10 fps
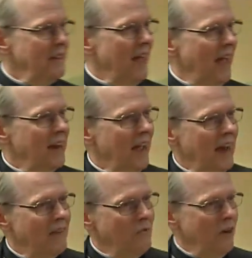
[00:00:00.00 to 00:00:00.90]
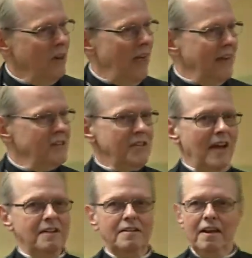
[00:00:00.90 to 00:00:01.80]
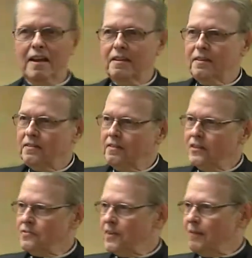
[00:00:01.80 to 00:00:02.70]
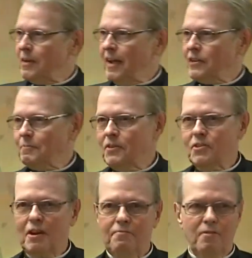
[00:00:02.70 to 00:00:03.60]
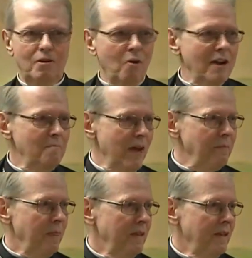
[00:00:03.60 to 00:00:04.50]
that, and I've realized that uh, this family has been suffering quite a bit